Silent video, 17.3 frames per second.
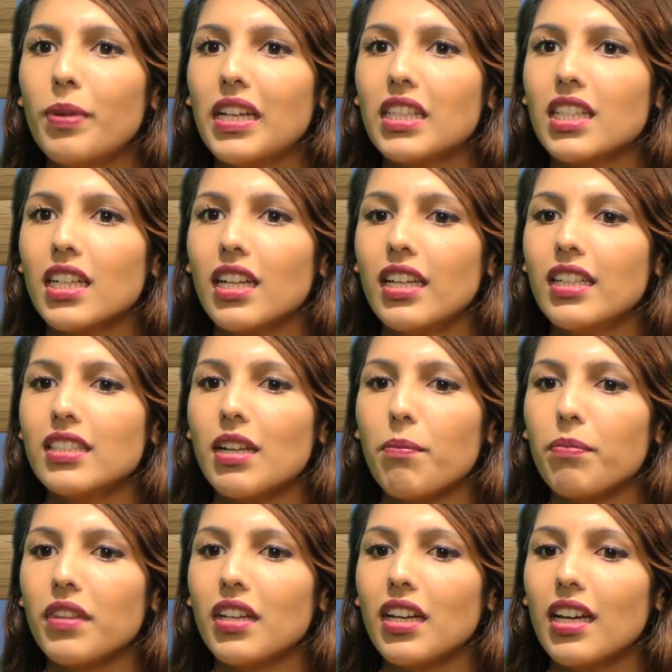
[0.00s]
basically
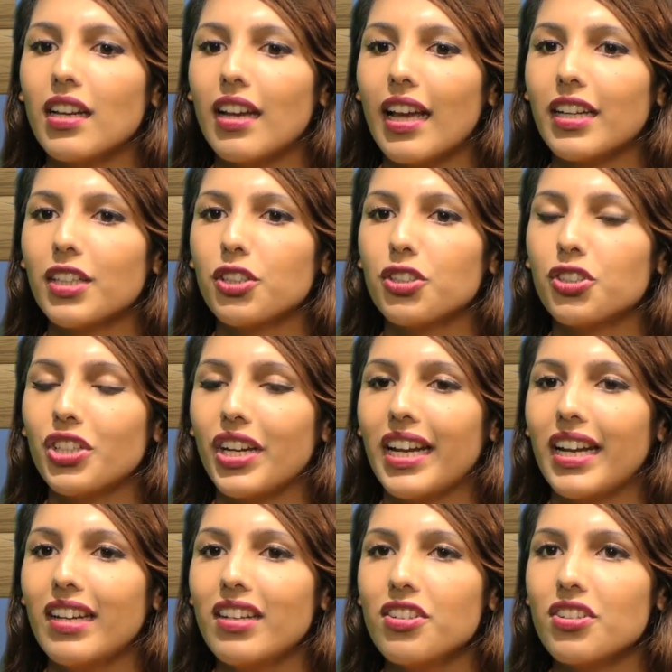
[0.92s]
something I'd like to
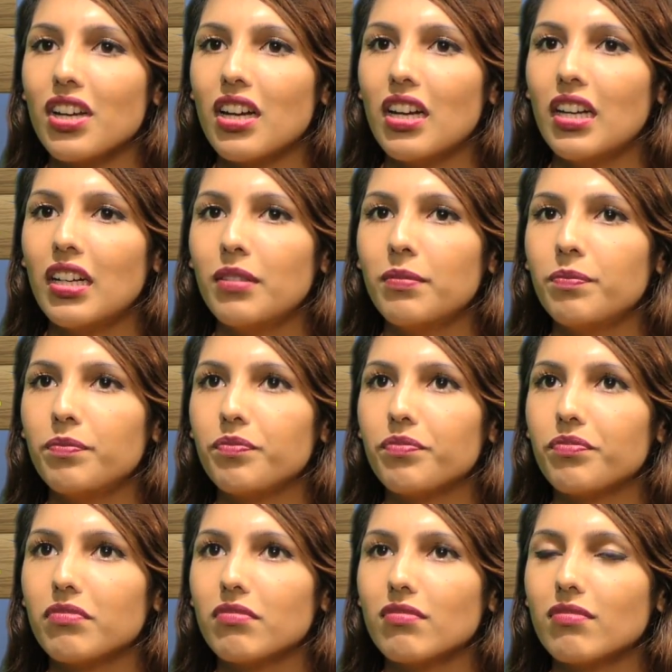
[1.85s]
change.
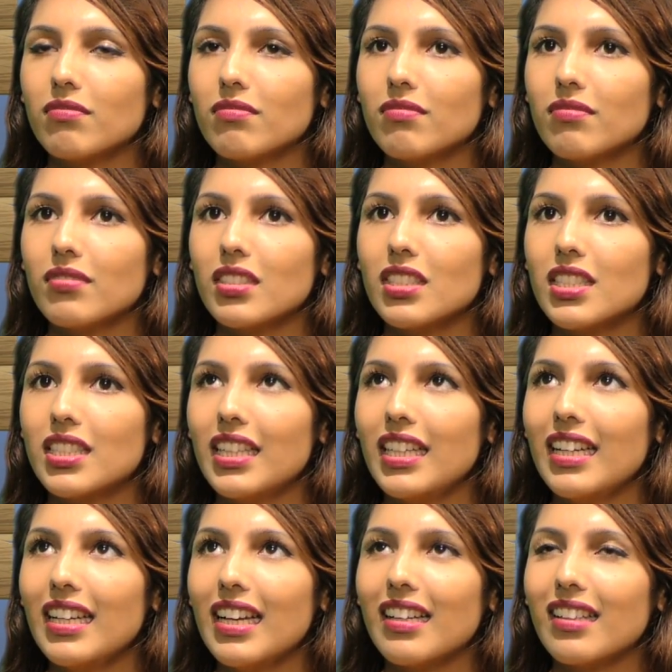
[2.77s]

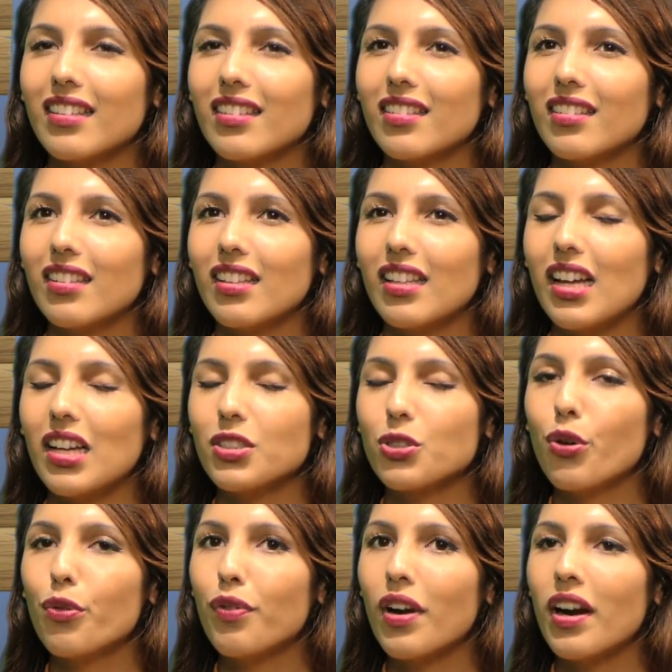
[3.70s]
See,
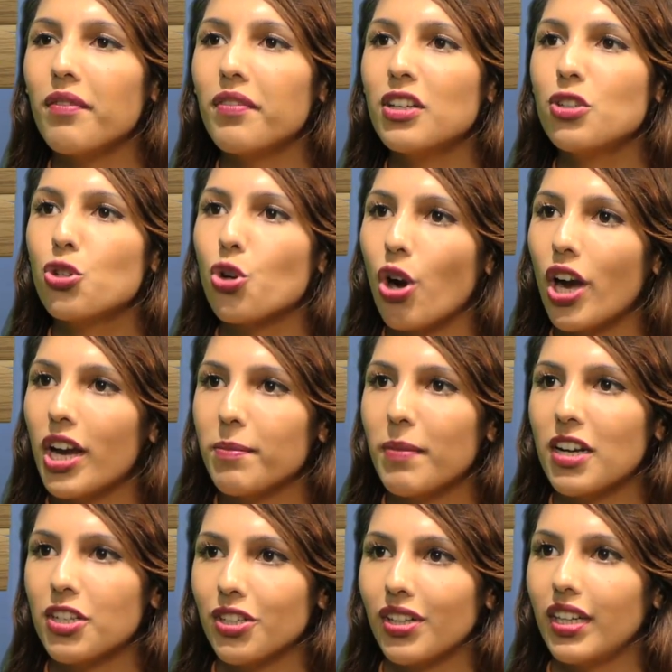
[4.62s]
so far I've enjoyed
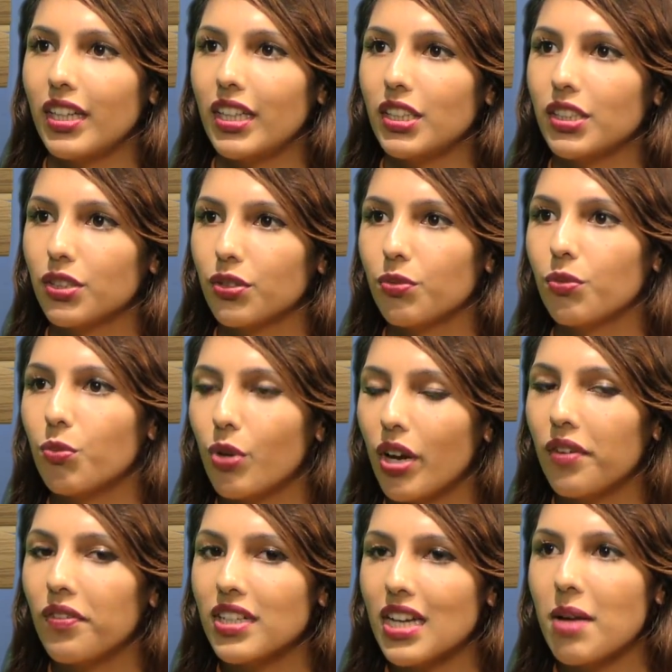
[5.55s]
my journeys.
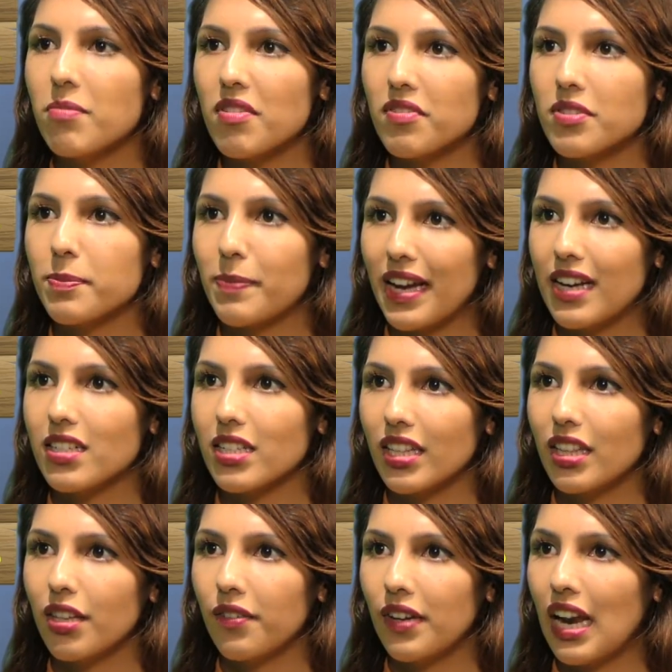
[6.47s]
Whatever time I've spent
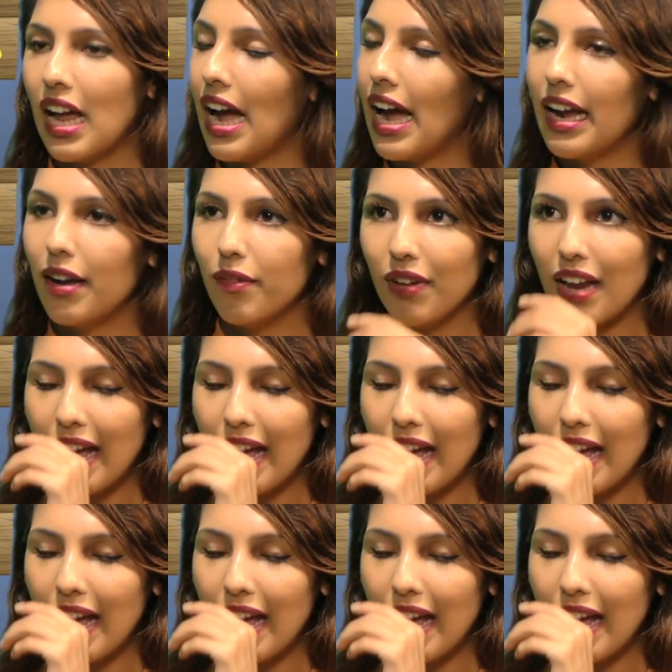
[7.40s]
in the villa, I have